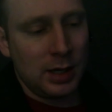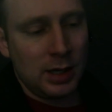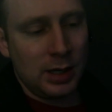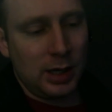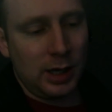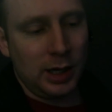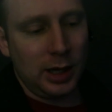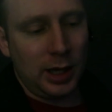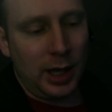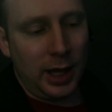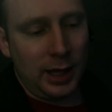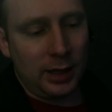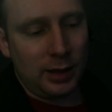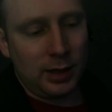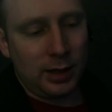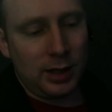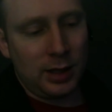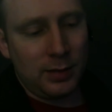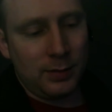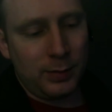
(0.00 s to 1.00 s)

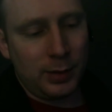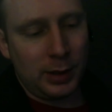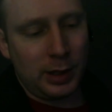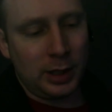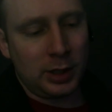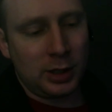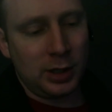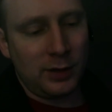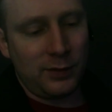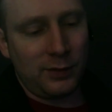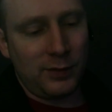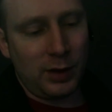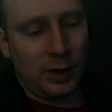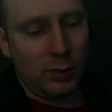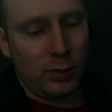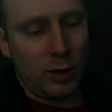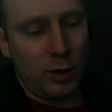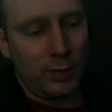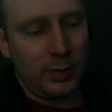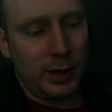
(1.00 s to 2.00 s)
Unlikely, but he could very
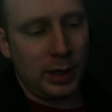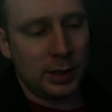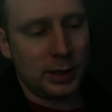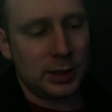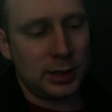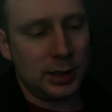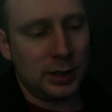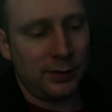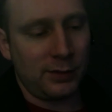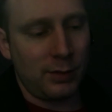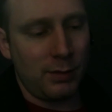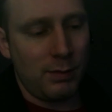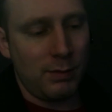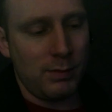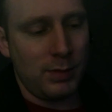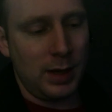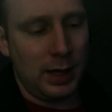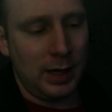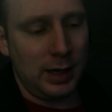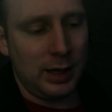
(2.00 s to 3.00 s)
well be hunting for
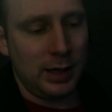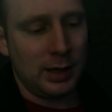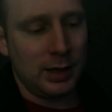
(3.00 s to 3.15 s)
me.